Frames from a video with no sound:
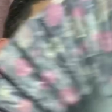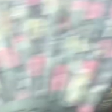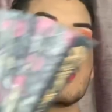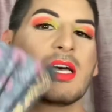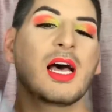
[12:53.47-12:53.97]

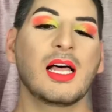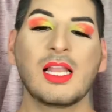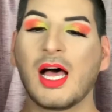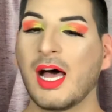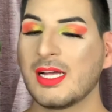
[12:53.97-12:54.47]
sweat a
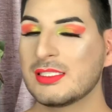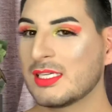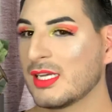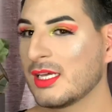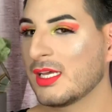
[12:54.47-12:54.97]

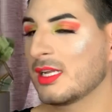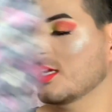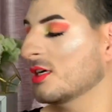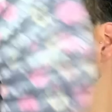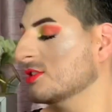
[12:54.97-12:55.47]
lot in
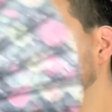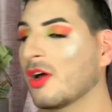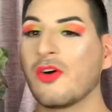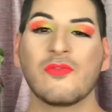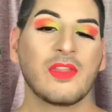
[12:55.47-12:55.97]
here.
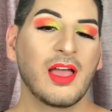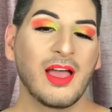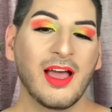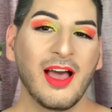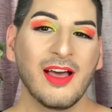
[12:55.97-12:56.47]
So
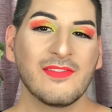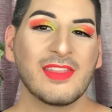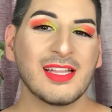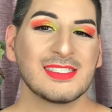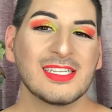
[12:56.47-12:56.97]

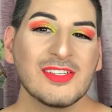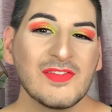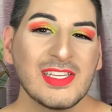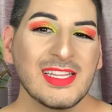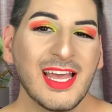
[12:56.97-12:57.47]
that's gonna
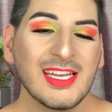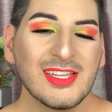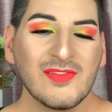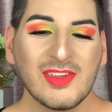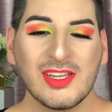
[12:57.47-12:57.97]
be the end of
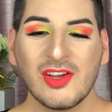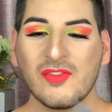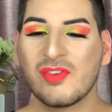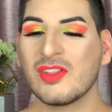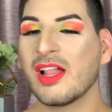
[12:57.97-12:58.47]
the video.
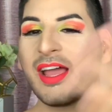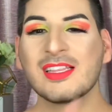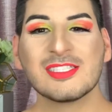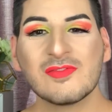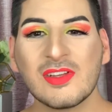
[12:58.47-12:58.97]
If you
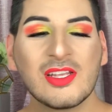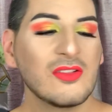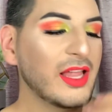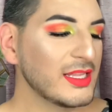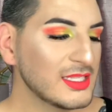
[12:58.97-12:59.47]
like this
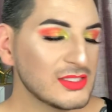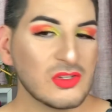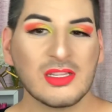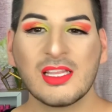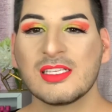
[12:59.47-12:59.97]
video, like these
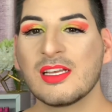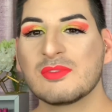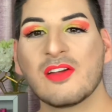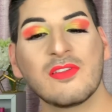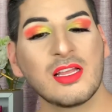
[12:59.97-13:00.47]
sort of things, I'm
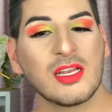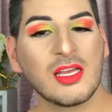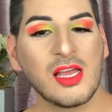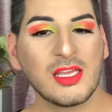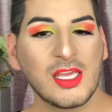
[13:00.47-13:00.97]
definitely
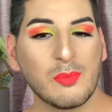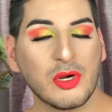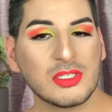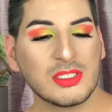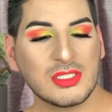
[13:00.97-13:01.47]
gonna keep
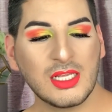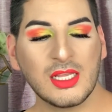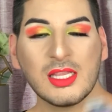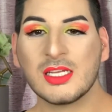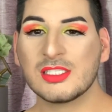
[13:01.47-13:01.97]

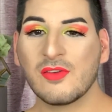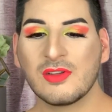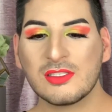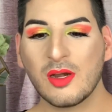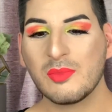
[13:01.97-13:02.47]
purchasing the
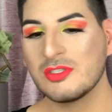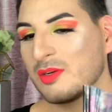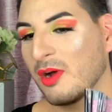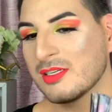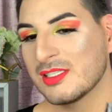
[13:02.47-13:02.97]
Jeffree Star
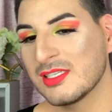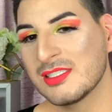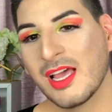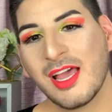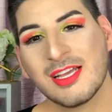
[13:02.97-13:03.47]
mystery
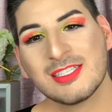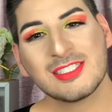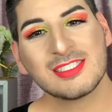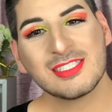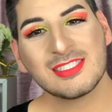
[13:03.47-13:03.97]
boxes, just to